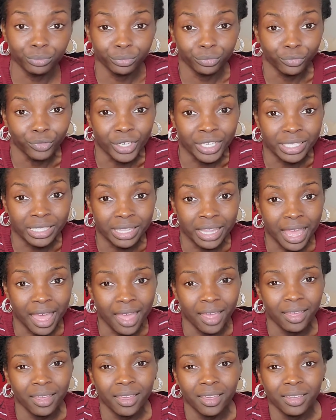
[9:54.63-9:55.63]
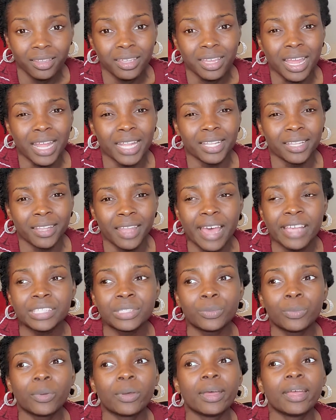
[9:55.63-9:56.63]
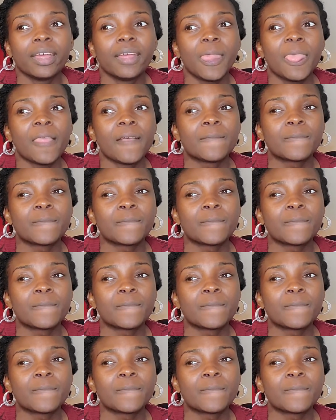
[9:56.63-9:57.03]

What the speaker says: risk that. And that's what